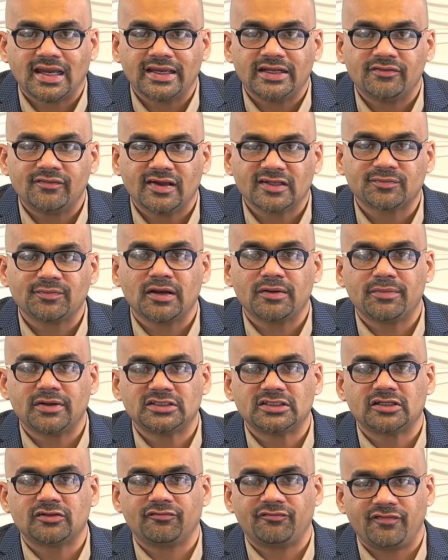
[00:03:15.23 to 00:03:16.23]
investment
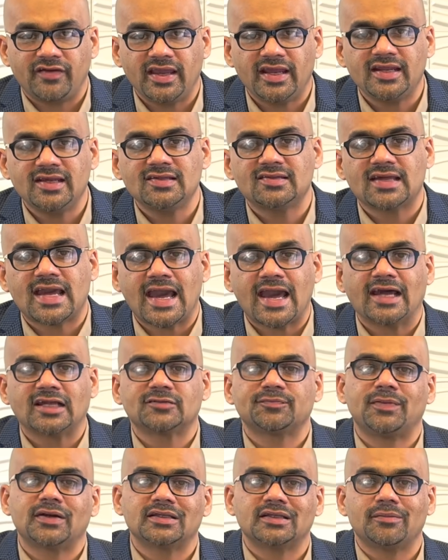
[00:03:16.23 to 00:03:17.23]
budget varies
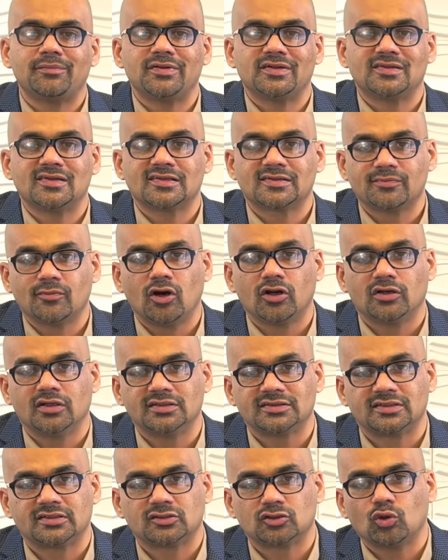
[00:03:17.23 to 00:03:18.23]
as per the business
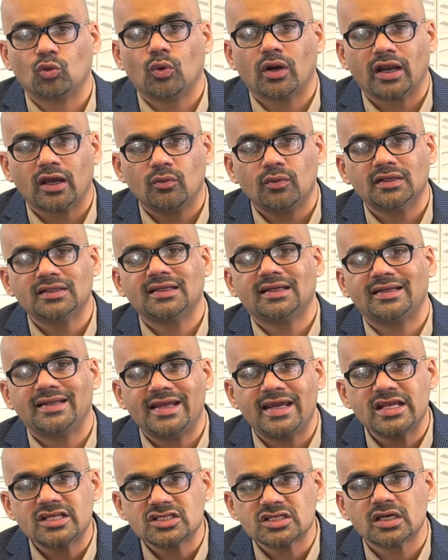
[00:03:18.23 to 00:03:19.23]
models. So whatever the
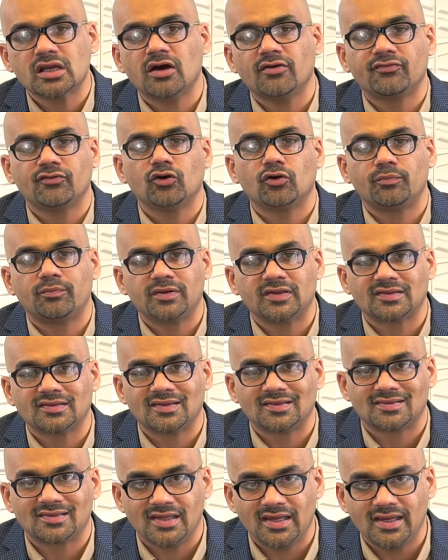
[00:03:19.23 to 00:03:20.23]
nature of your
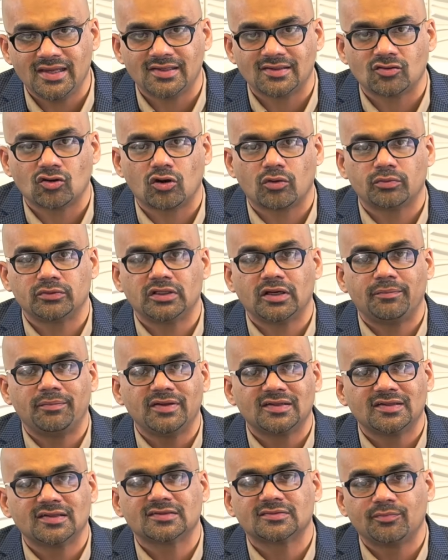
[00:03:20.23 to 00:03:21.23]
business is or the
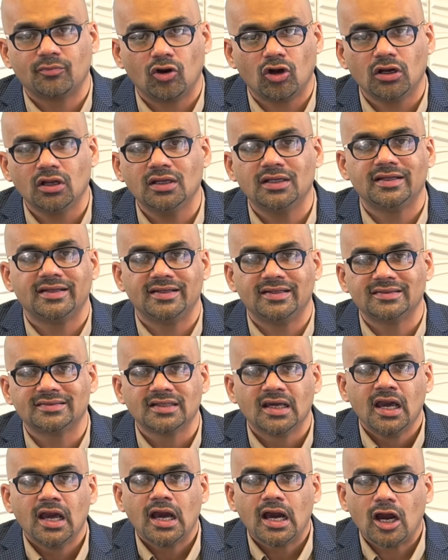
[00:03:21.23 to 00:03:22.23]
business model
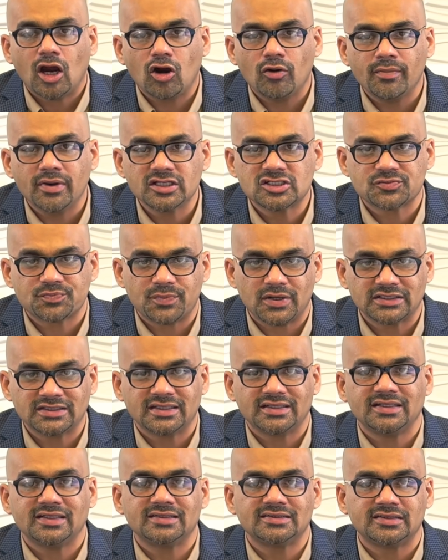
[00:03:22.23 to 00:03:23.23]
is, how much
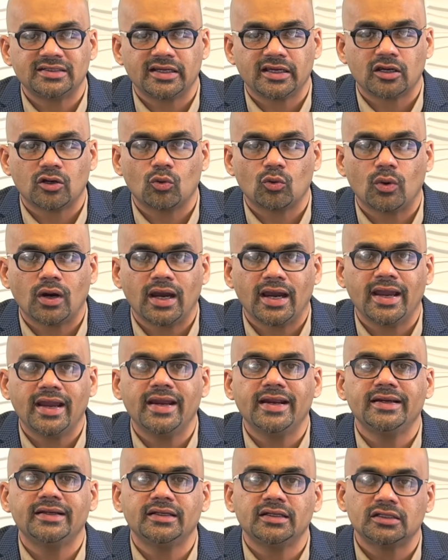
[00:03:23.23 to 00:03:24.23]
budget is
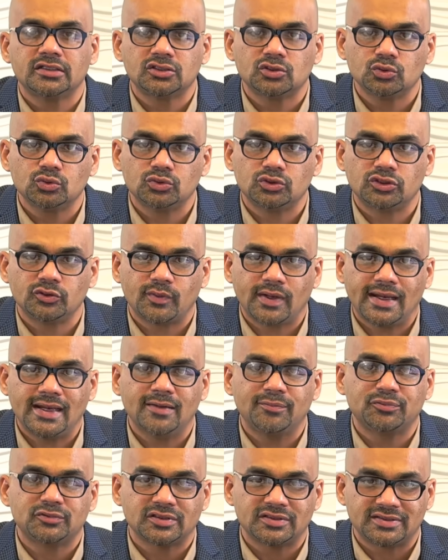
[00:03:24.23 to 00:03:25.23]
required to
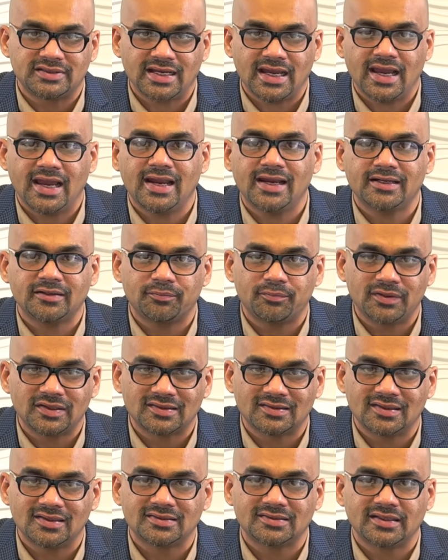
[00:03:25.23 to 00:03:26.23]
develop that
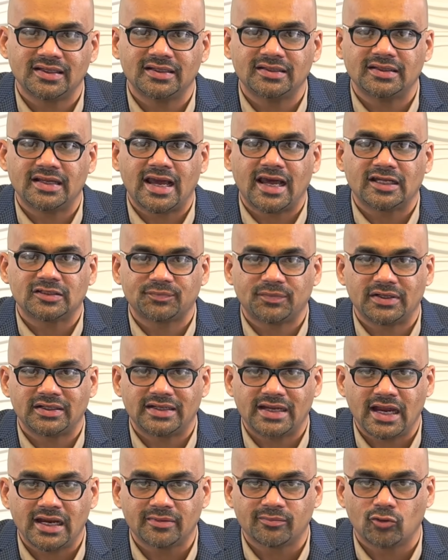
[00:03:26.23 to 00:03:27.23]
business in as per
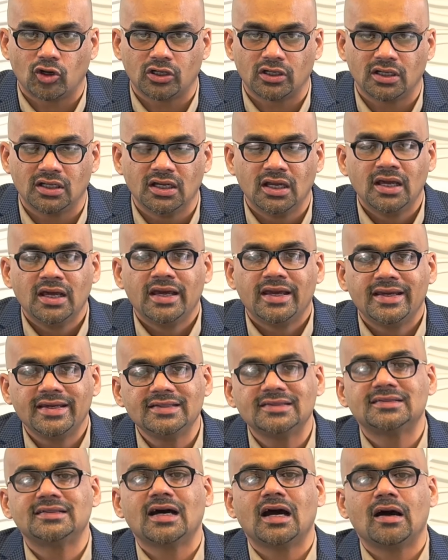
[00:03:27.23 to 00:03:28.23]
that model
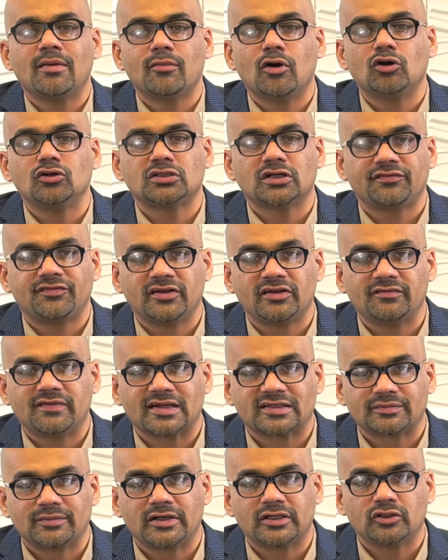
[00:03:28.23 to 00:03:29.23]
is the amount of
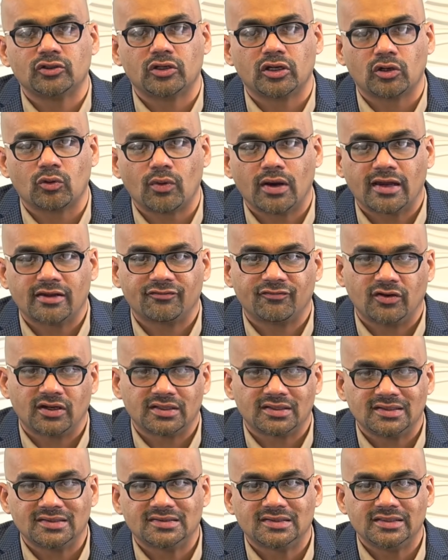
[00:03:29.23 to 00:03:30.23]
investment you require for
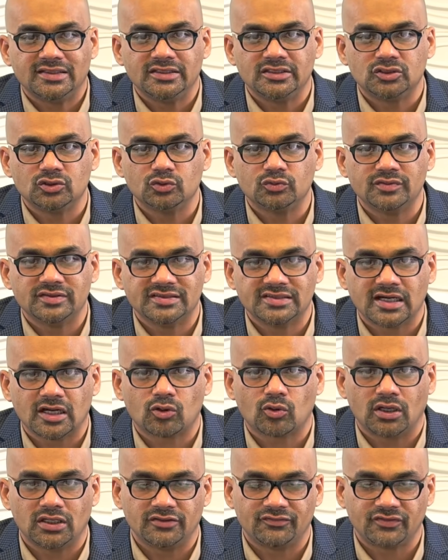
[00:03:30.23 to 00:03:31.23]
this E2 visa
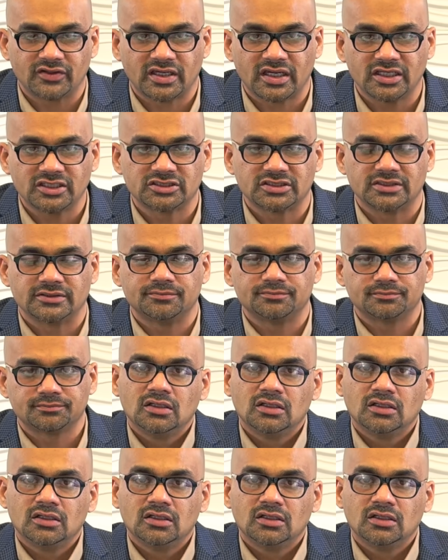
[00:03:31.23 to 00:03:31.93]
qualification.